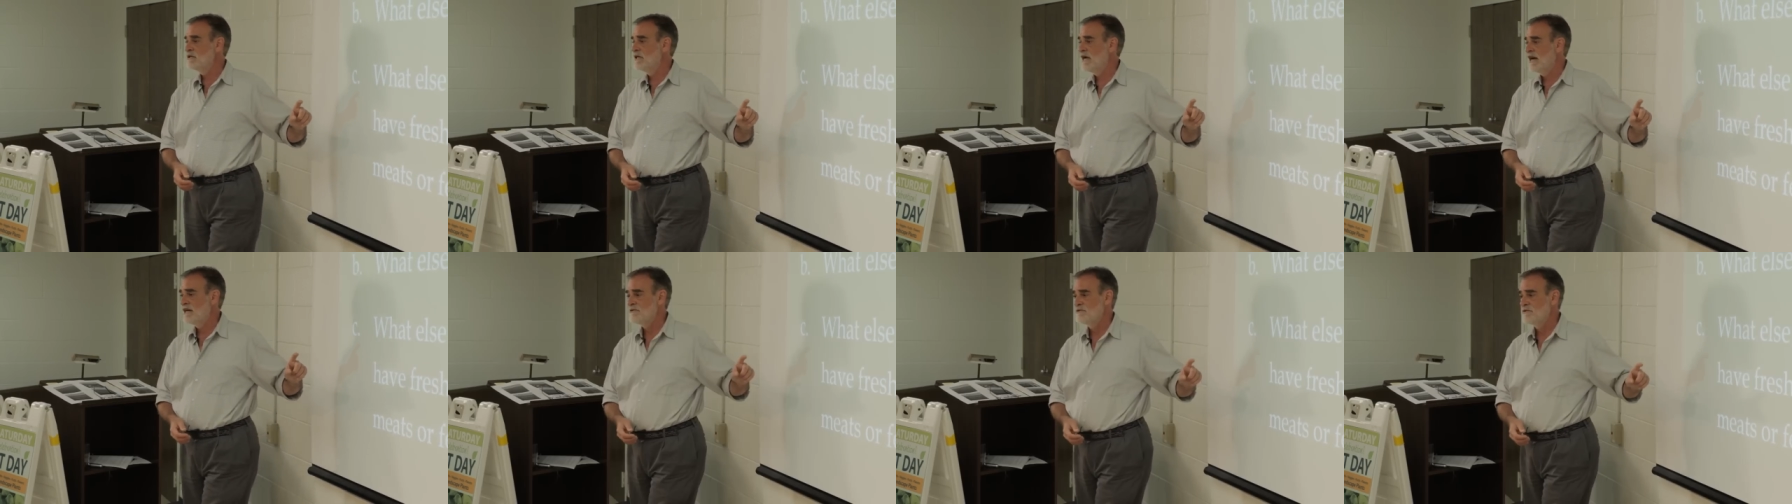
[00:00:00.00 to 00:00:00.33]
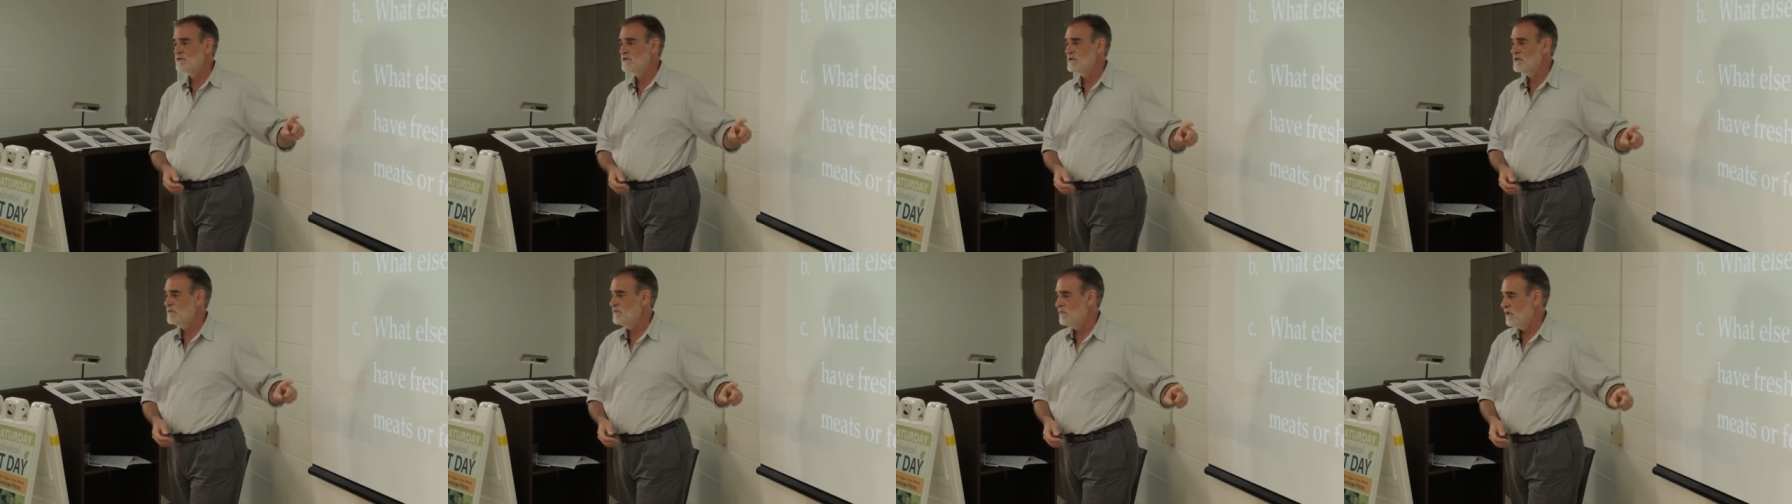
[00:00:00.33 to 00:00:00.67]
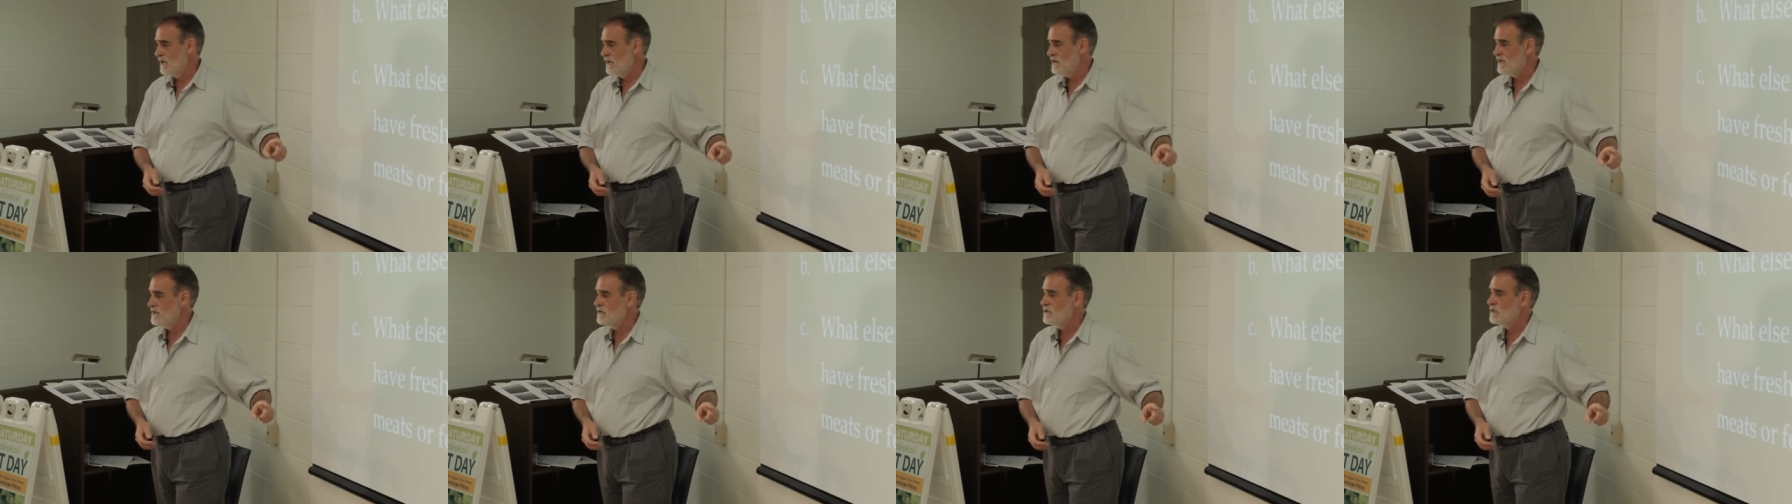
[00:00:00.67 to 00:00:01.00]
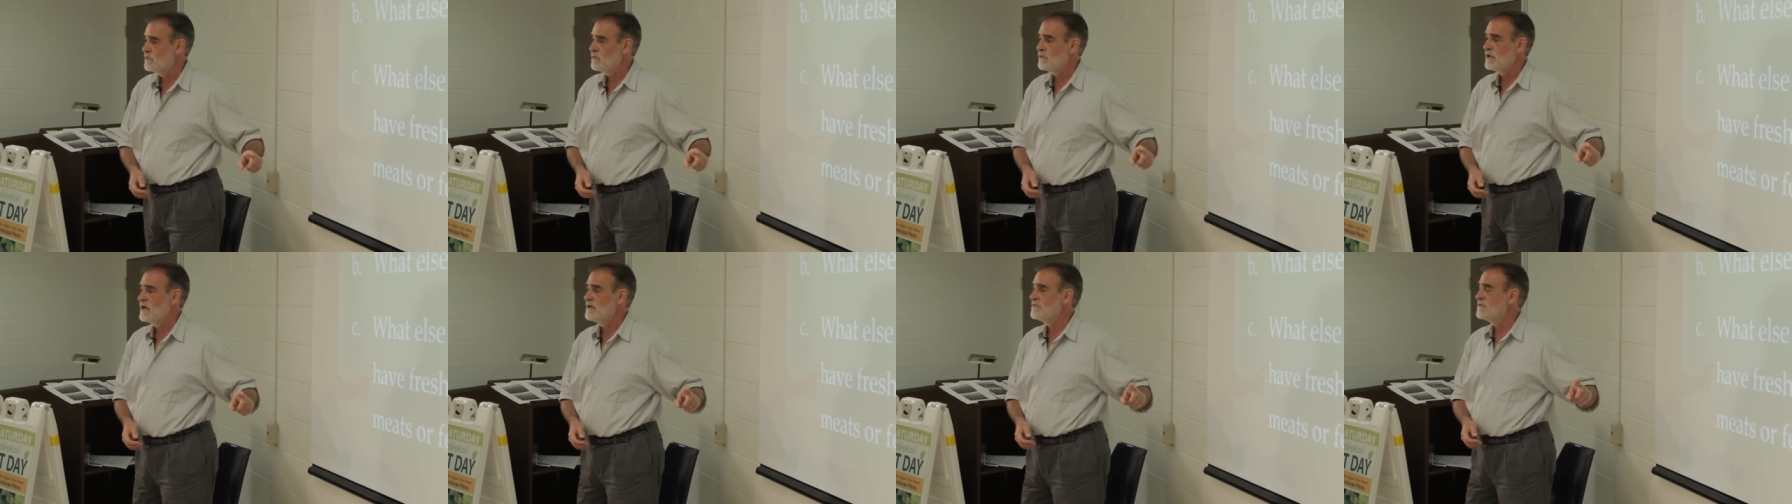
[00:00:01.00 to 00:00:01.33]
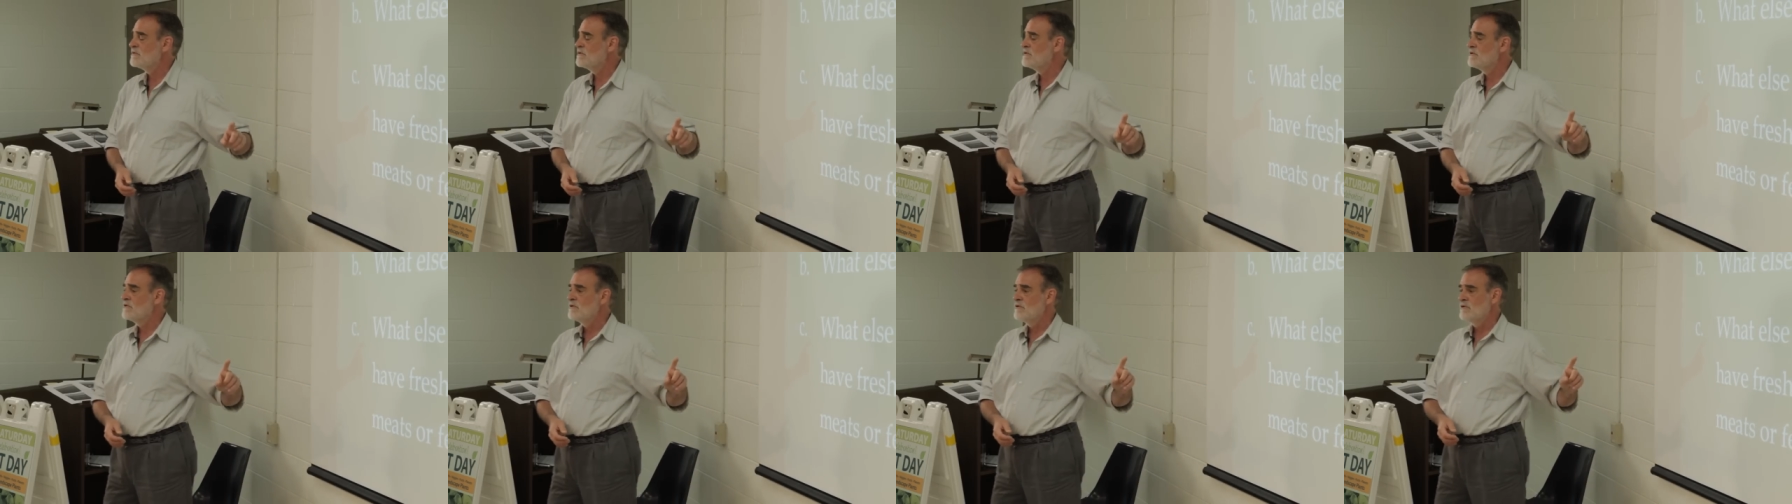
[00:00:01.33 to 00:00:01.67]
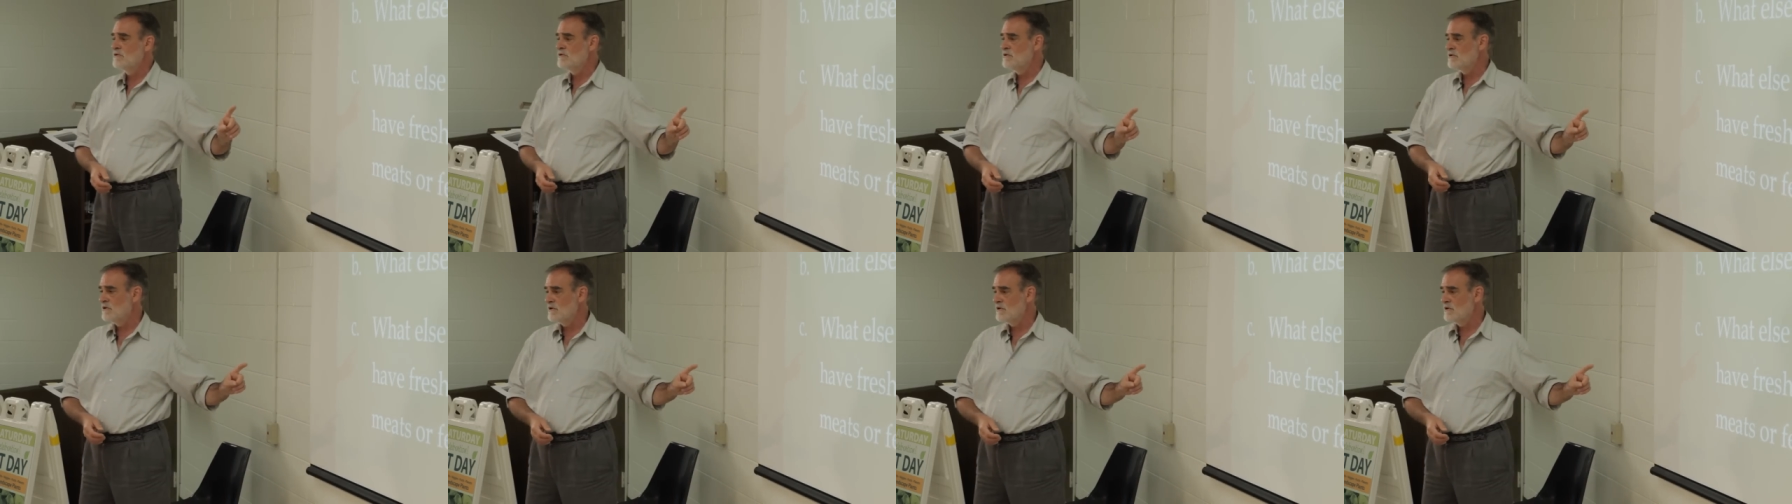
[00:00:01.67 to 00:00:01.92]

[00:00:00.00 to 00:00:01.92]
the Asheville City Market or wherever Old